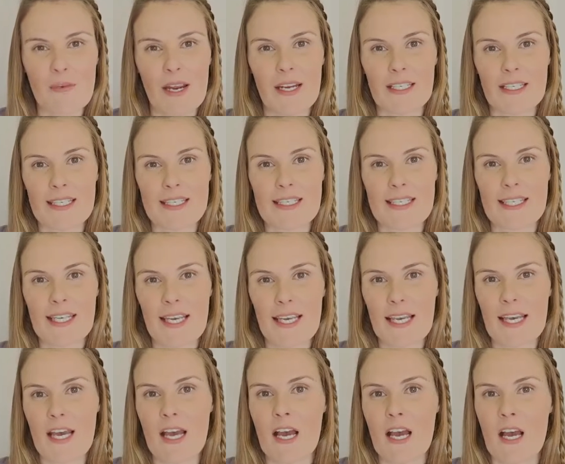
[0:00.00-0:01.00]

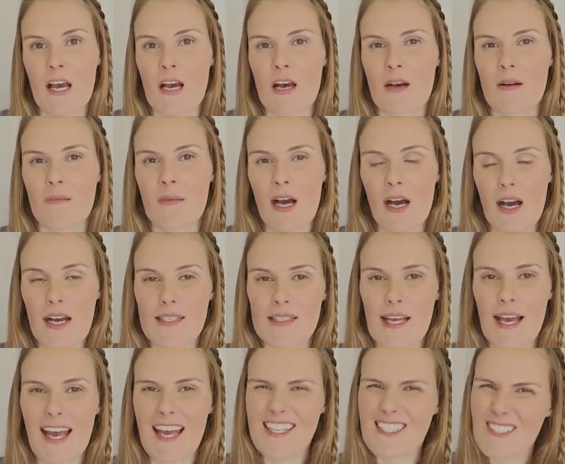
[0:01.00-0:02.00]
pregnancy. My
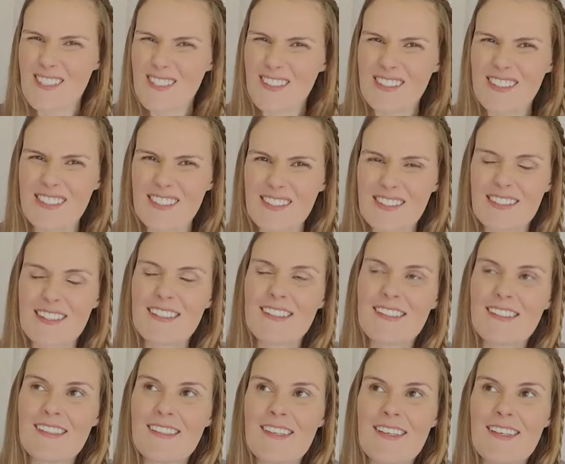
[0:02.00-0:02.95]
eyesight has gotten